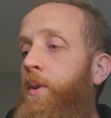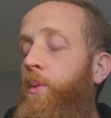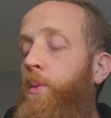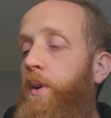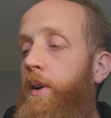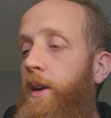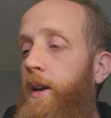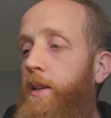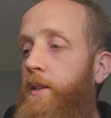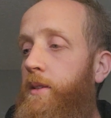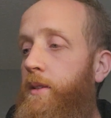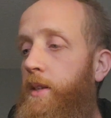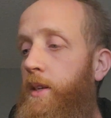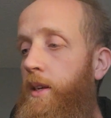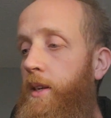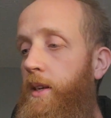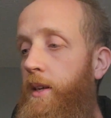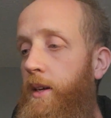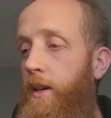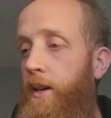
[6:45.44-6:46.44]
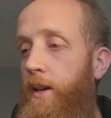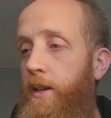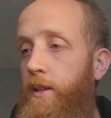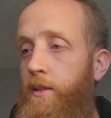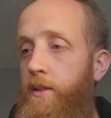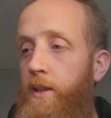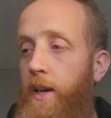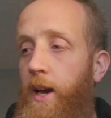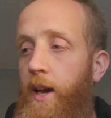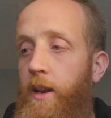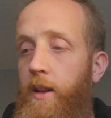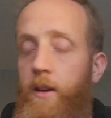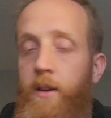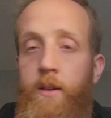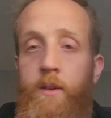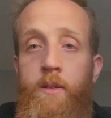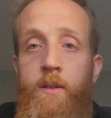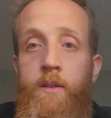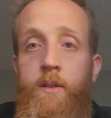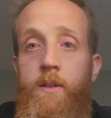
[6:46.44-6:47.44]
Whereas the
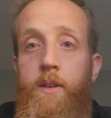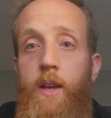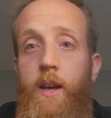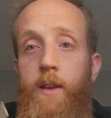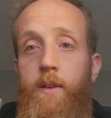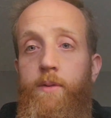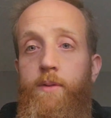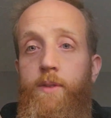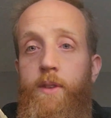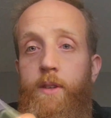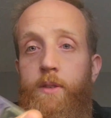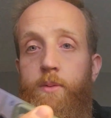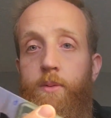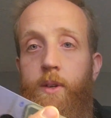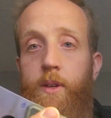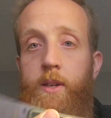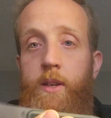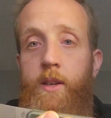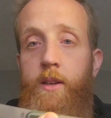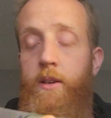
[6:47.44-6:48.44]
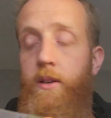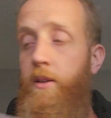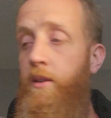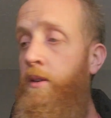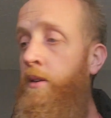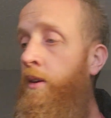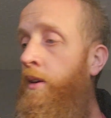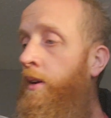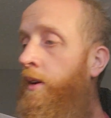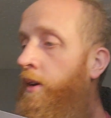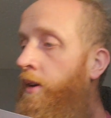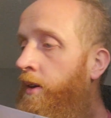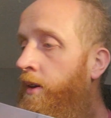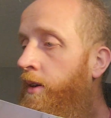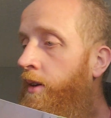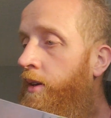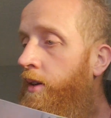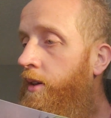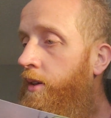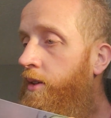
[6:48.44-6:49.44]
Asada knife, this one here,
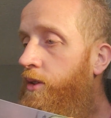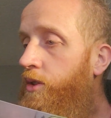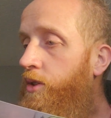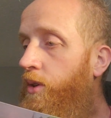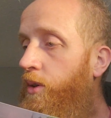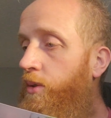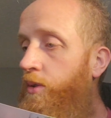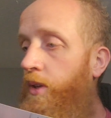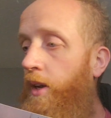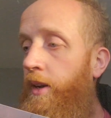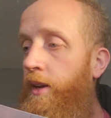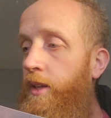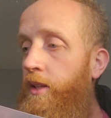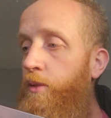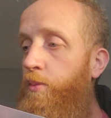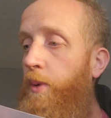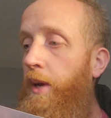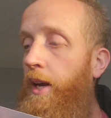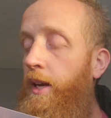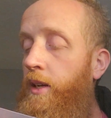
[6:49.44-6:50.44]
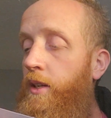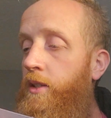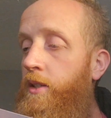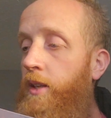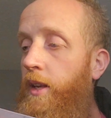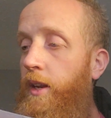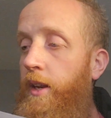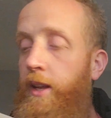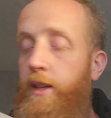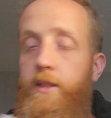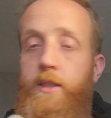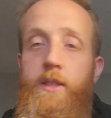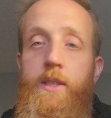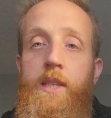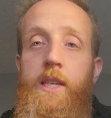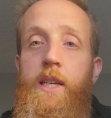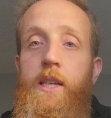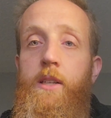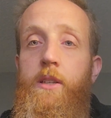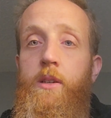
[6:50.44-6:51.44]
shows on its package that it has
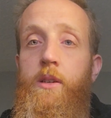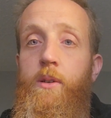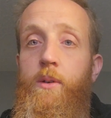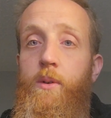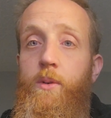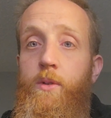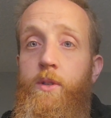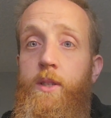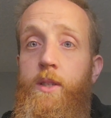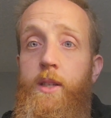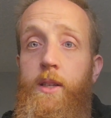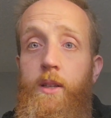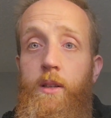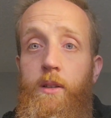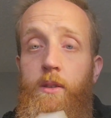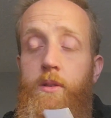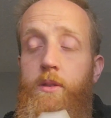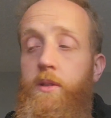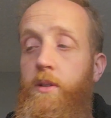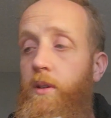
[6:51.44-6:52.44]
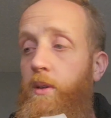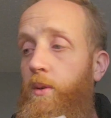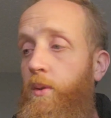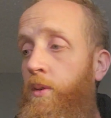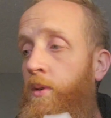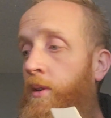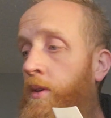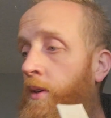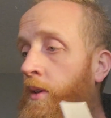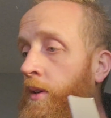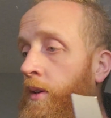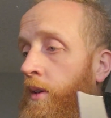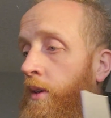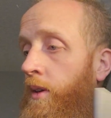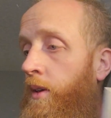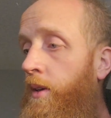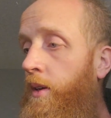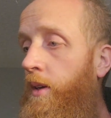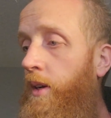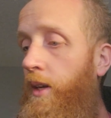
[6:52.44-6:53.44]
D2 steel. So
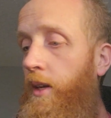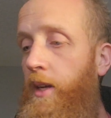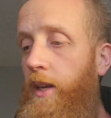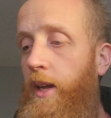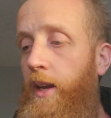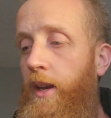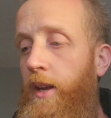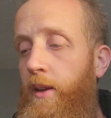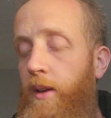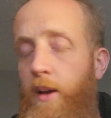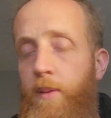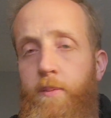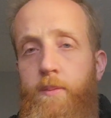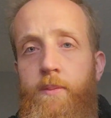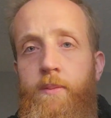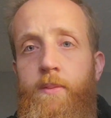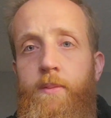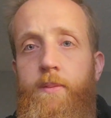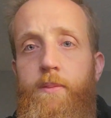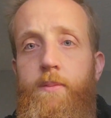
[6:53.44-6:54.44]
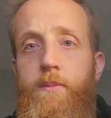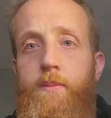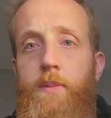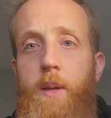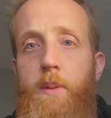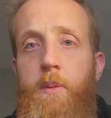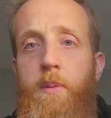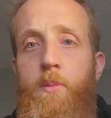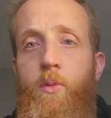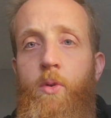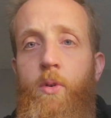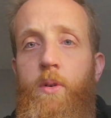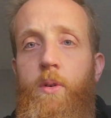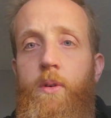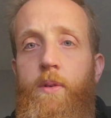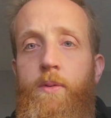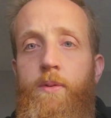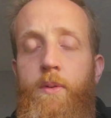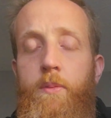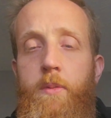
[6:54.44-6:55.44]
again, I'm maybe
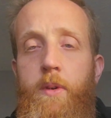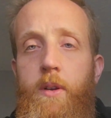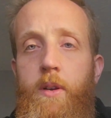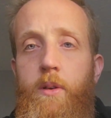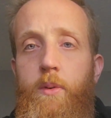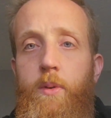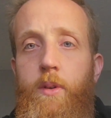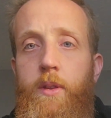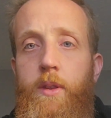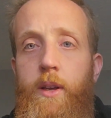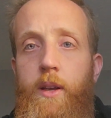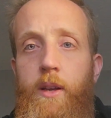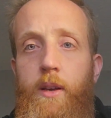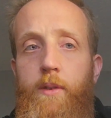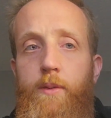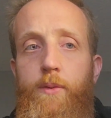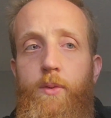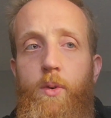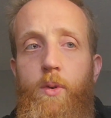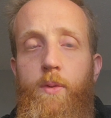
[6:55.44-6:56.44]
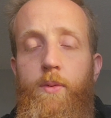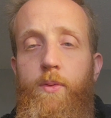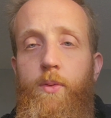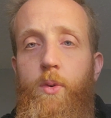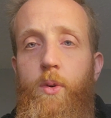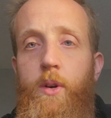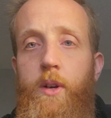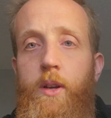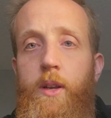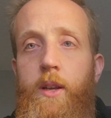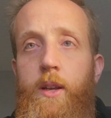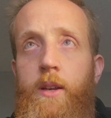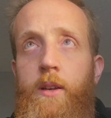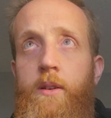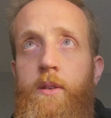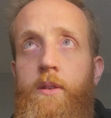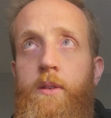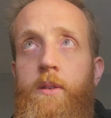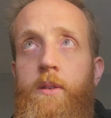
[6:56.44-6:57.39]
more familiar with like a 440